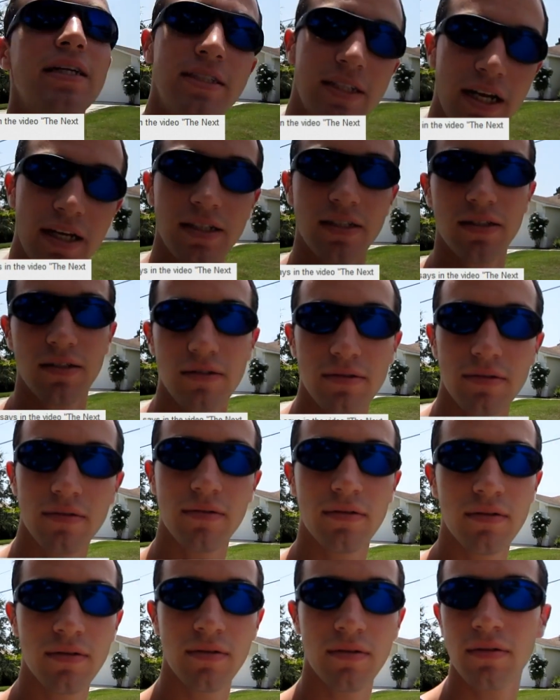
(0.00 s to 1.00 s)

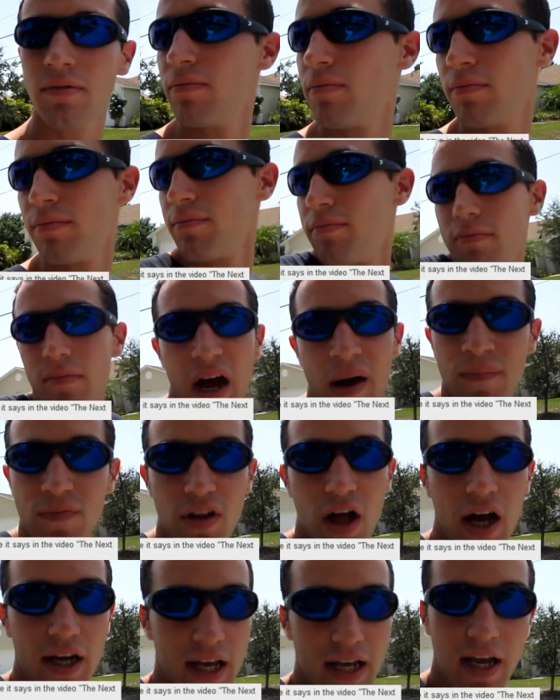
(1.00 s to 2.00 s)
sense. I'm
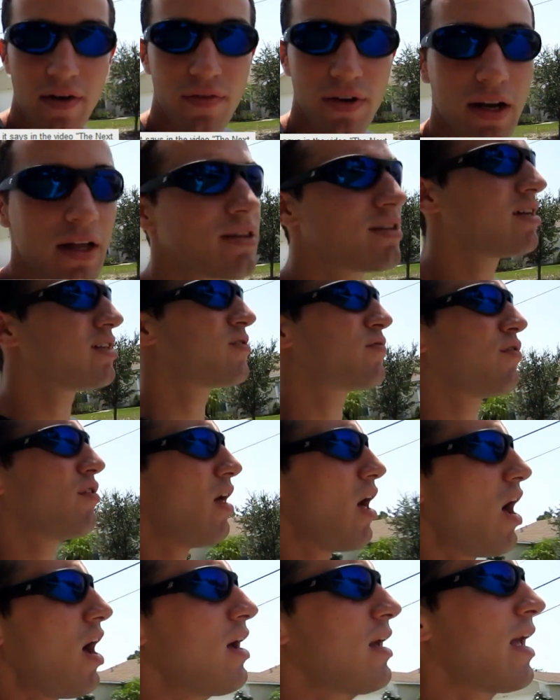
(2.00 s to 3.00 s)
vlogging every. Does
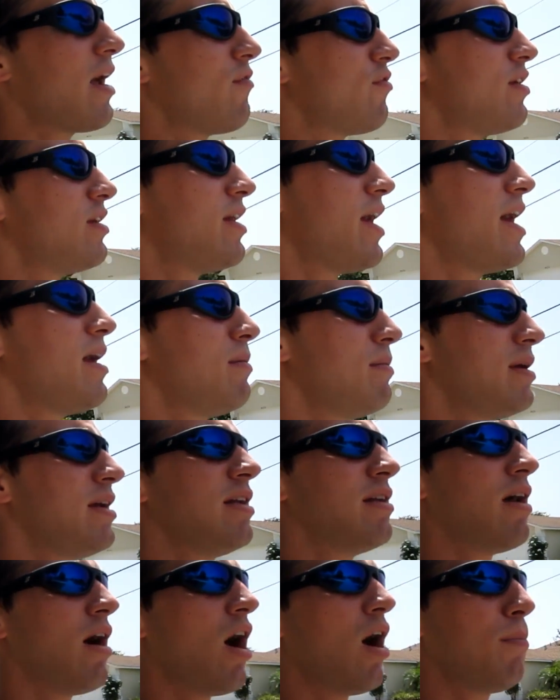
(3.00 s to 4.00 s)
vlog every day
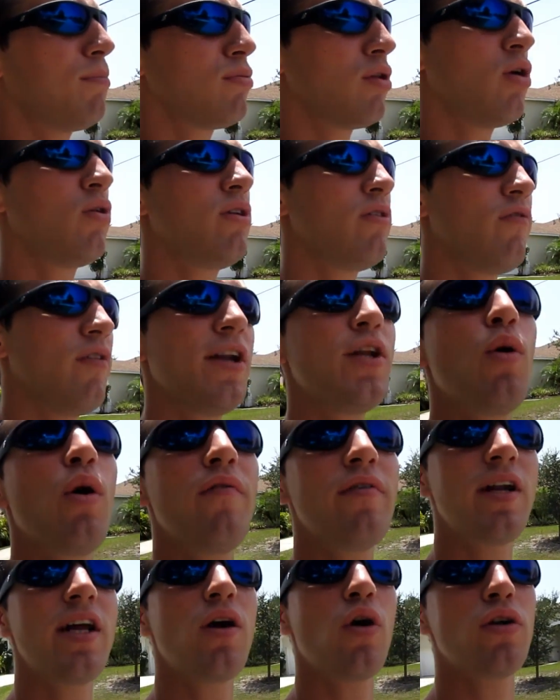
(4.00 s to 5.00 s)
mean upload a video
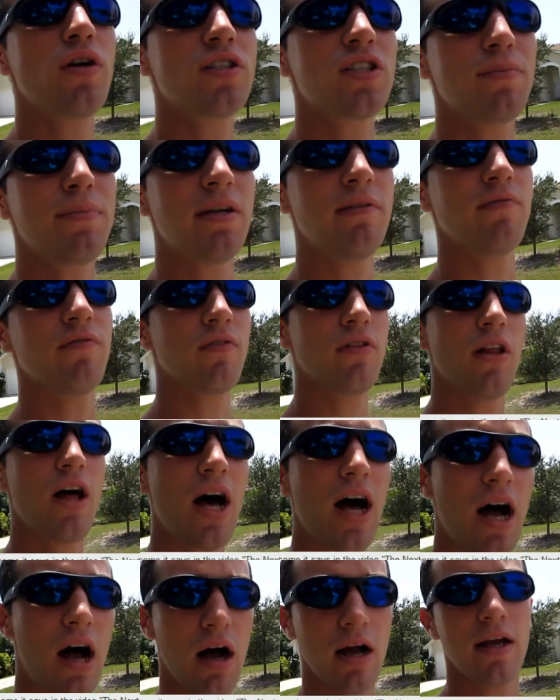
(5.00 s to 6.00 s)
every day, or does it mean
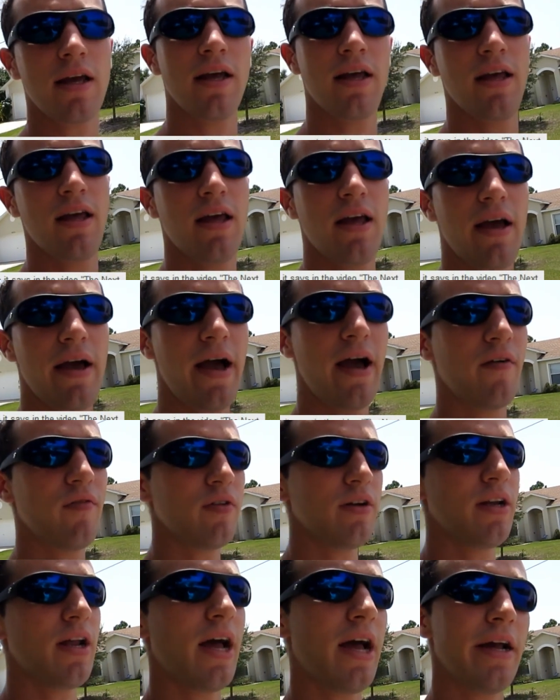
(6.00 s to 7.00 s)
vlog
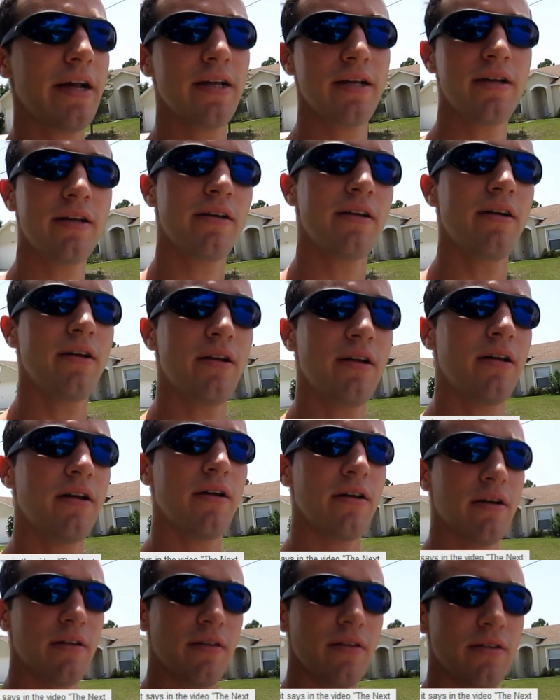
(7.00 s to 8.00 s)
every day?
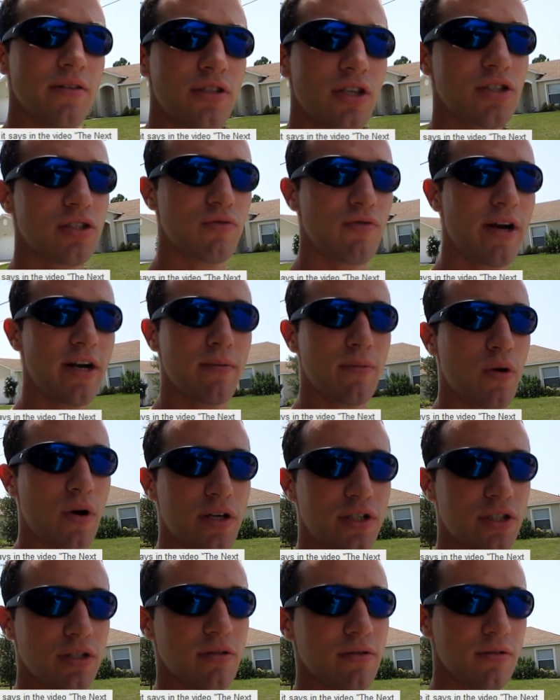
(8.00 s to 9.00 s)
just a random
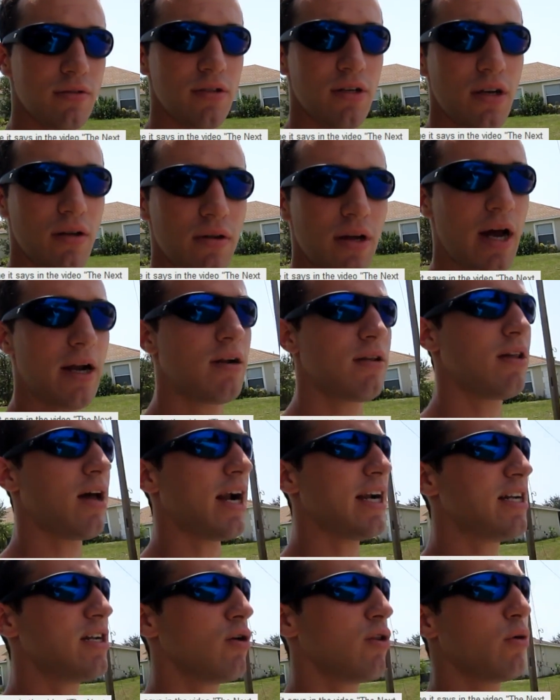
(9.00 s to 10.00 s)
question. You know, I, I,
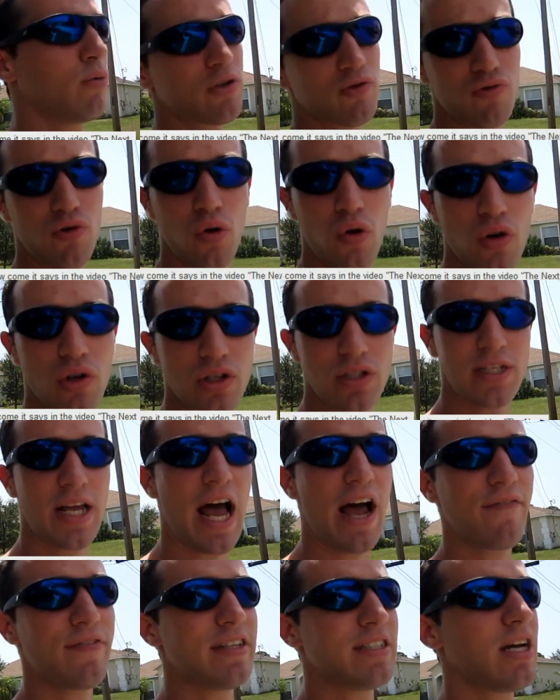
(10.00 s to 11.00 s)
didn't know there was rules to
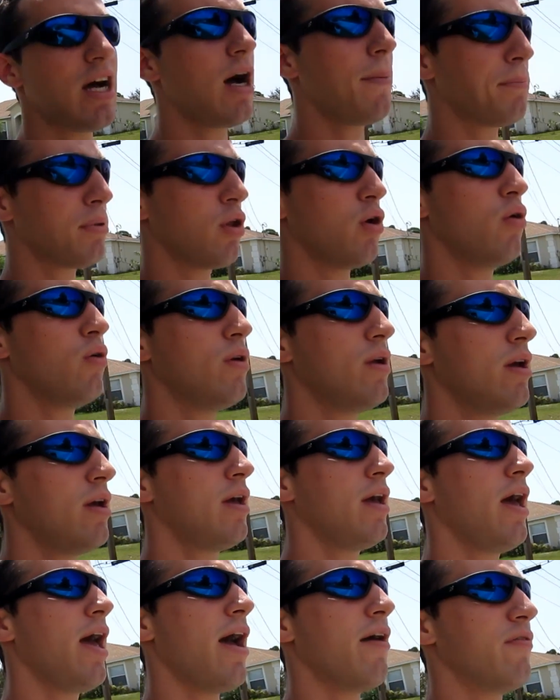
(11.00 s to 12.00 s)
having to upload
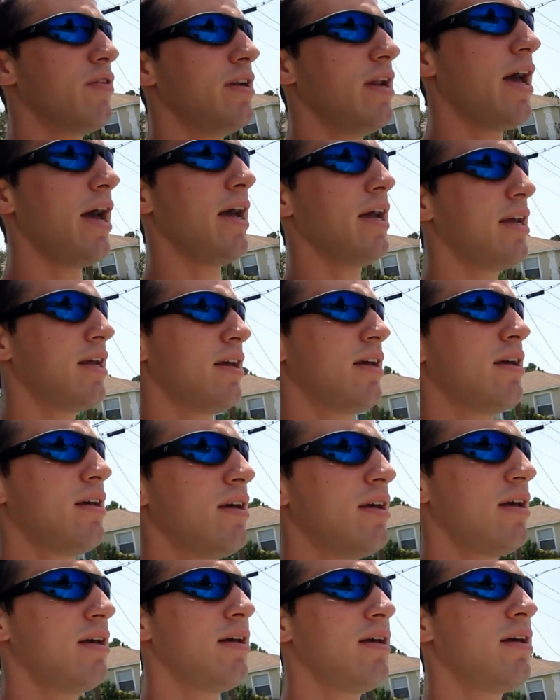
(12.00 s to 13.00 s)
every day.
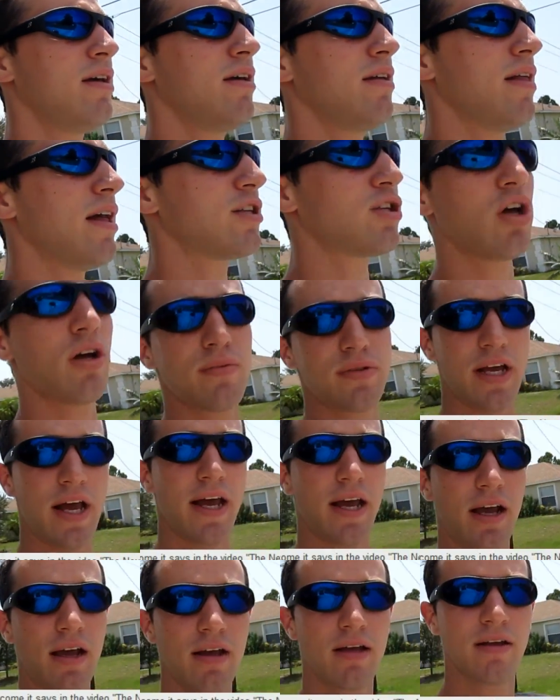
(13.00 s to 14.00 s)
That's all I'm saying.